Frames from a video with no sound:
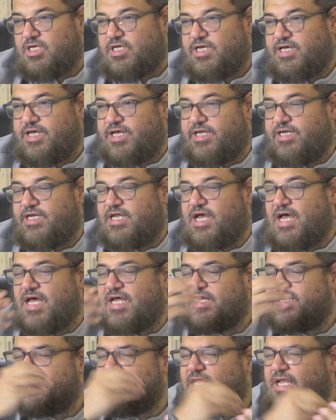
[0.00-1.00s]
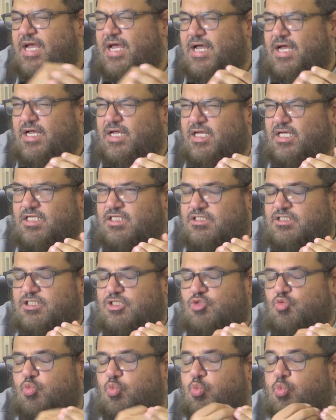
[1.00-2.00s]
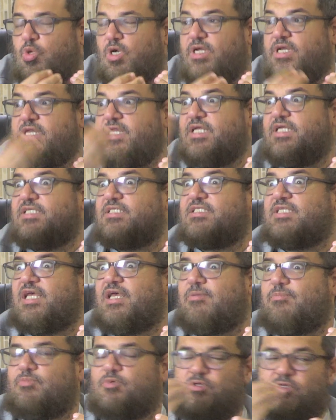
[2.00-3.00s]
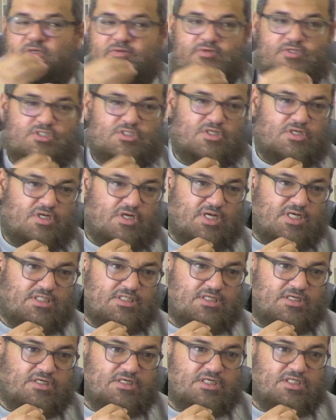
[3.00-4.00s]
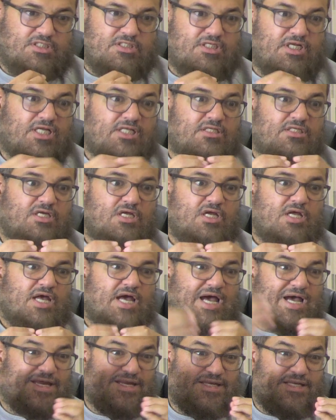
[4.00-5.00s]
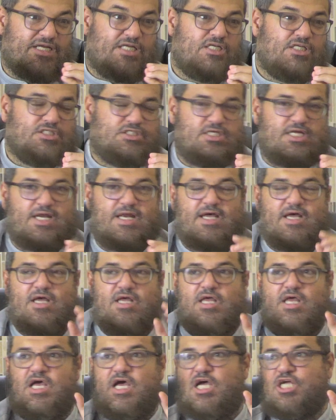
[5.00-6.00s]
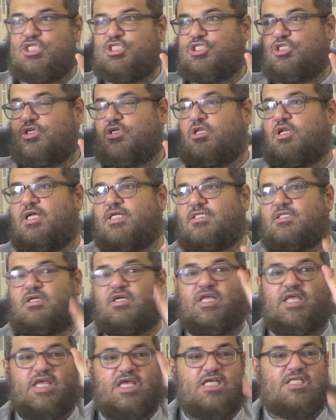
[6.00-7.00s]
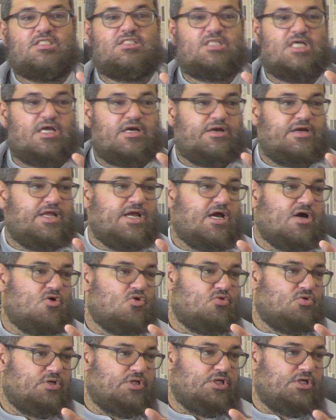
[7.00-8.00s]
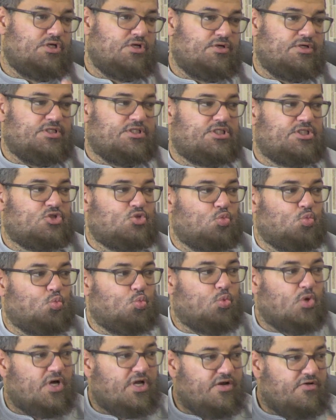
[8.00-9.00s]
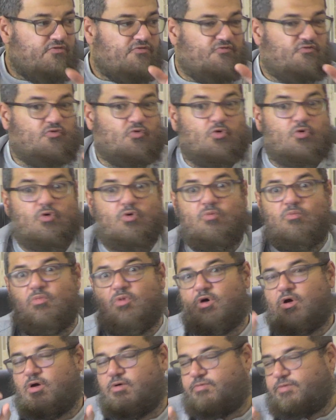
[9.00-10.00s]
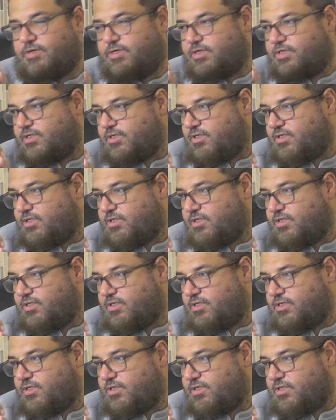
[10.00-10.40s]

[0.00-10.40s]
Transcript: And ar-riya is just one example of a shirk al-asghar. It's not a shirk al-asghar is ar-riya only. No, it's just one form of it.